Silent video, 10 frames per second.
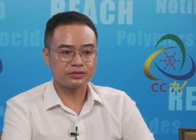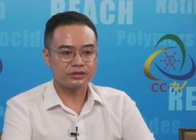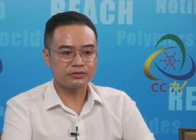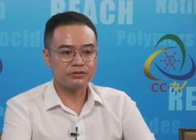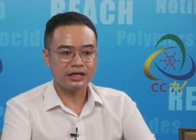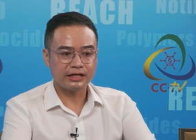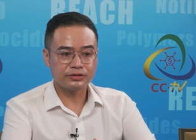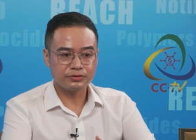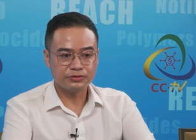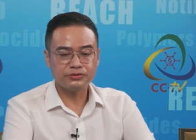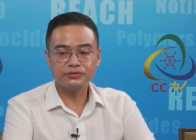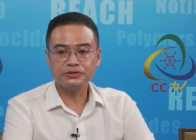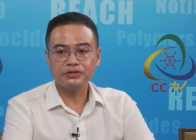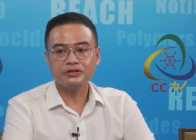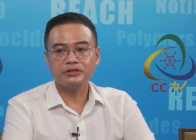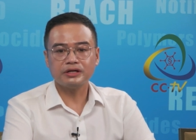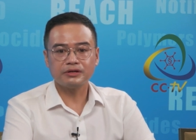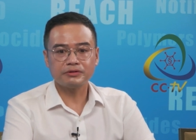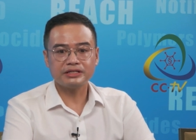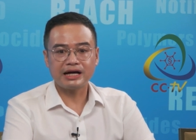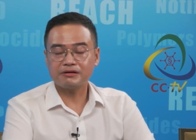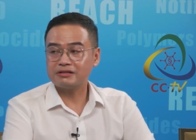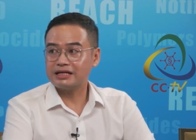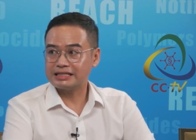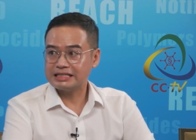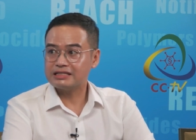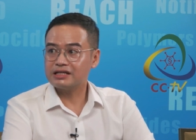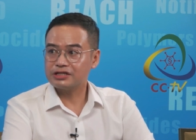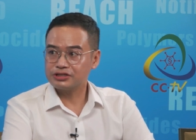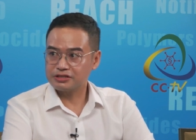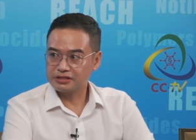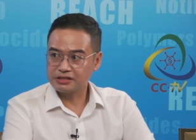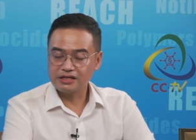would like to do Uh, with our legislation.